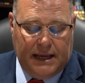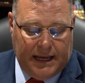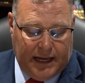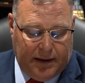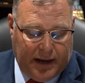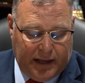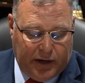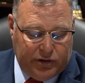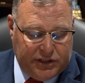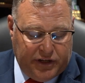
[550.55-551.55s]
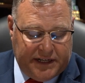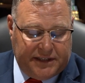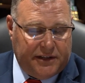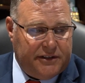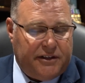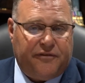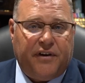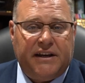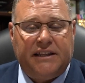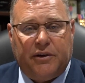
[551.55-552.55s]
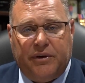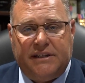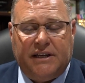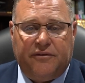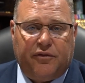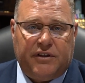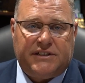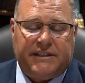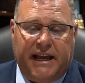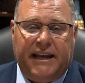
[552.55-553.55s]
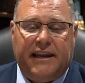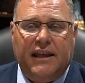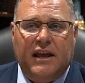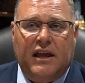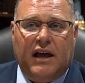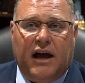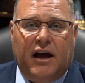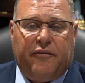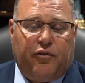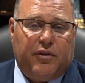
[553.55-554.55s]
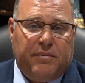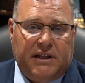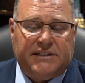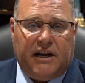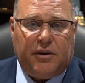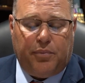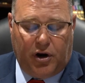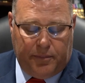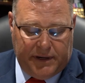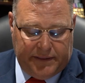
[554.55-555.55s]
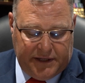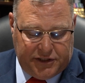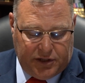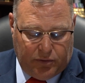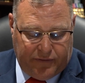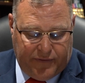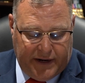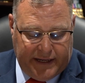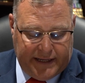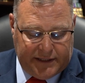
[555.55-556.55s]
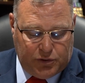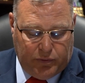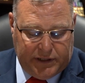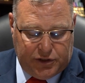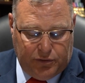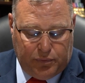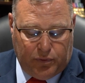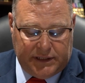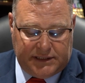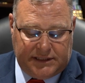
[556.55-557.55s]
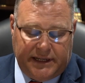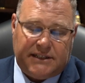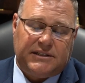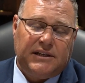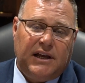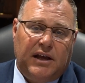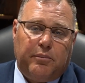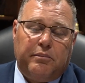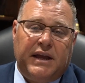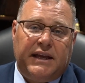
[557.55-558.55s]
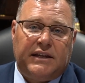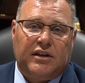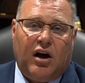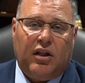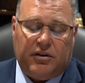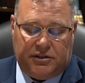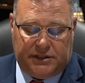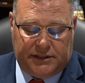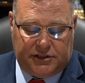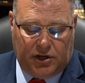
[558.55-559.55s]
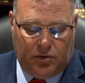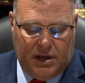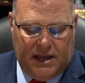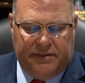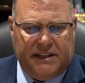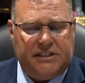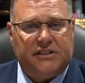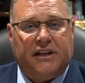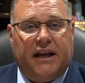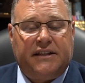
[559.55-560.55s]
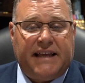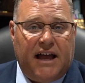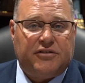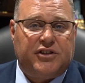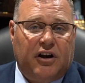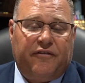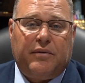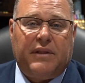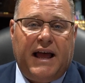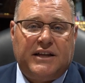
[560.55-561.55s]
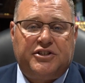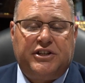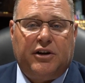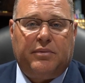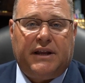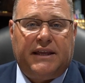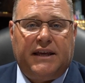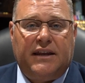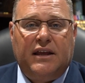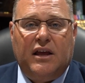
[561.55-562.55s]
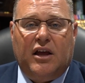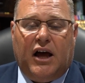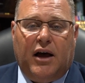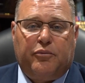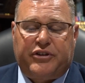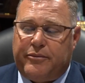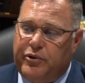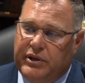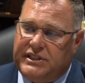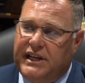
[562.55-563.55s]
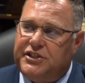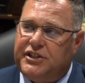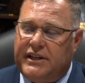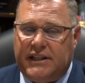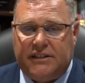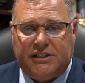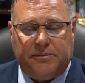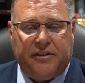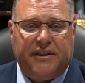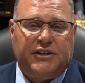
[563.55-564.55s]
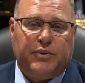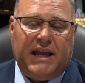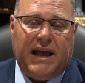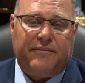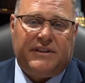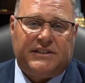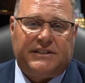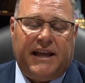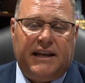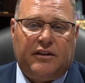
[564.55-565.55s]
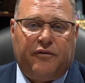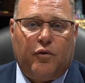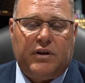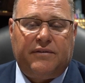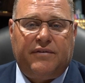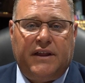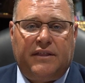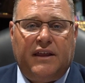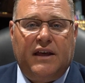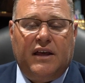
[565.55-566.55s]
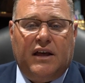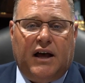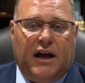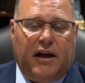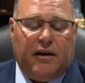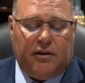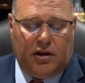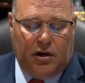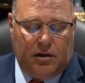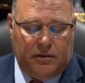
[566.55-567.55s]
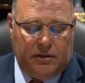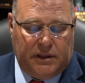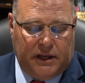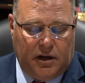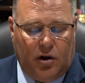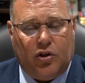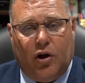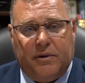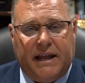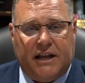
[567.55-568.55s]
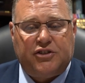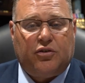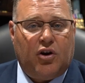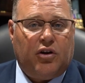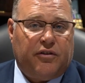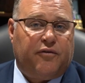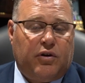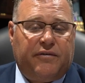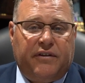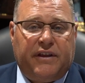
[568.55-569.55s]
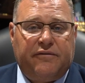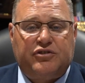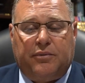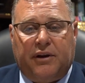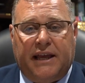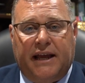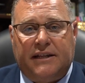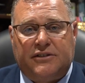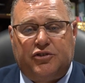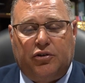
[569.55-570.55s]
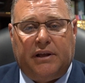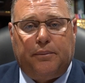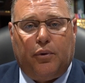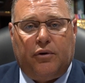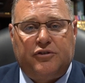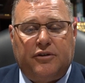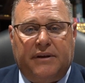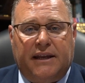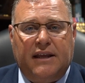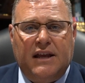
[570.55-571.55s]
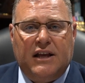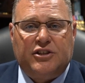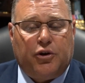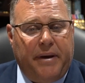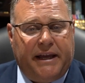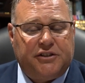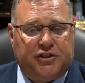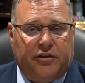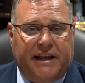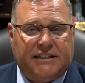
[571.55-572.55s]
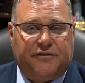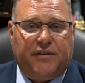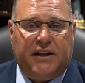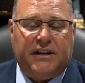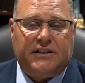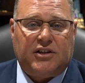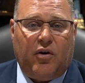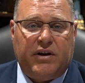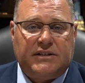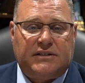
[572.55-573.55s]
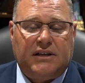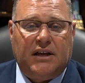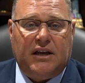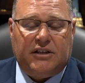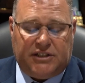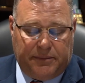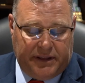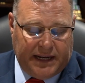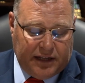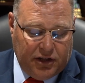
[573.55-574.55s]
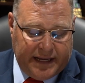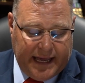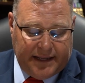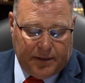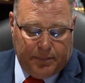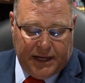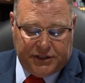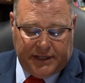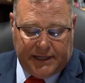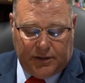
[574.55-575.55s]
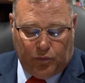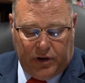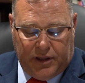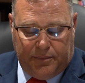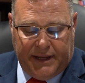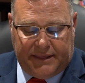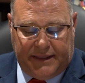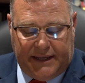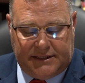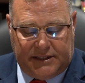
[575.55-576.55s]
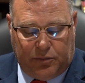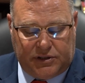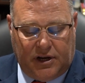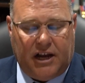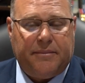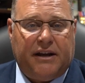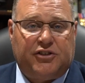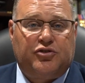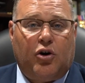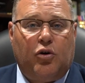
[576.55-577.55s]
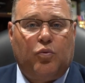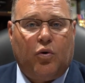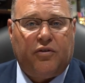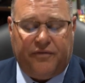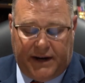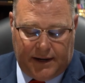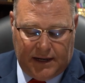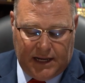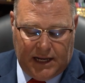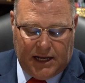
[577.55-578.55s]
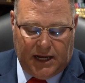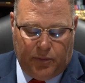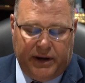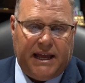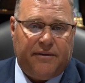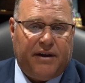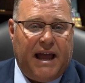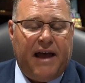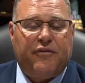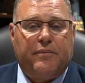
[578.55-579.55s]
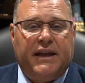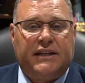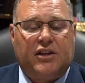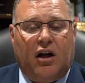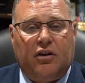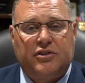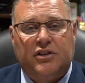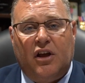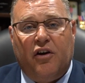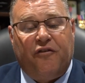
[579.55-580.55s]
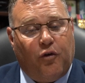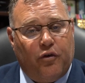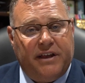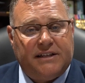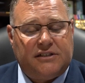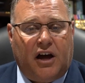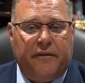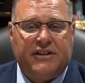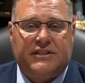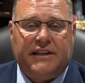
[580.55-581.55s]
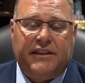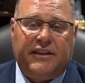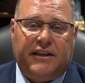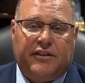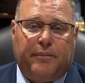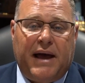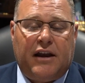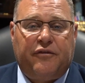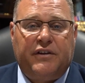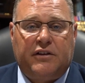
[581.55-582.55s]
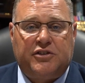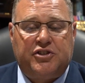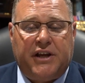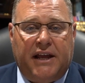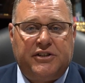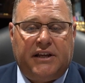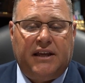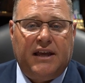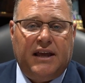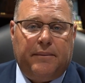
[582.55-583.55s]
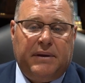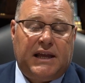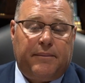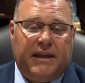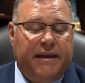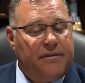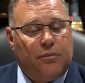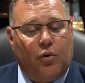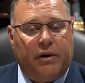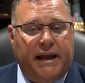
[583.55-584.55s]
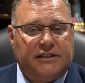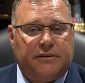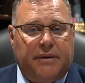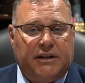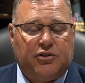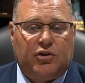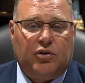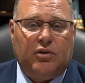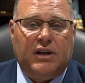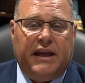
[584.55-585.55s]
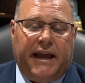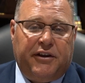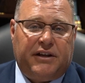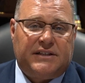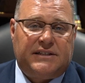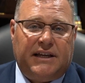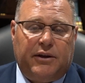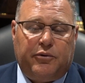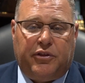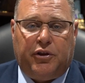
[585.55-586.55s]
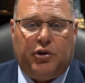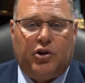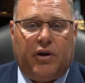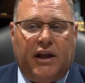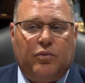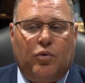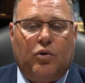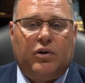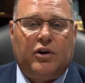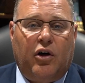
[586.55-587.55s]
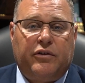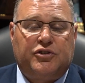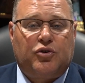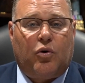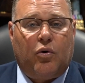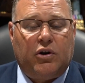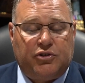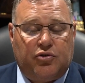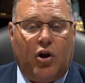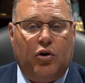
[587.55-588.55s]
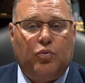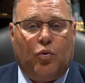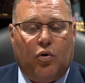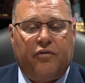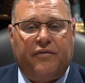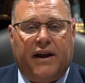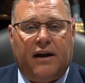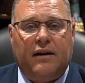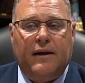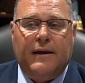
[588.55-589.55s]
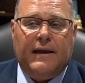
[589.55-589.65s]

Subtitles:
I always look at the funding that we did for the state and for the military department. And this year we're funding it at $22.6 million. And so this is a downturn from last year. But again, some of the retention and some of the things we have in the state and the 45th the Oklahoma National Guard, the 45th Infantry Brigade, is truly important to me. And so making sure that's funded is always something that I look at in the budget. And one of the big things that we're talking about is drone warfare. We gave $500,000 for this. Obviously, the battlefield is changing, becoming even more asymmetrical. And you can see it with the Ukraine war and all the drone warfare.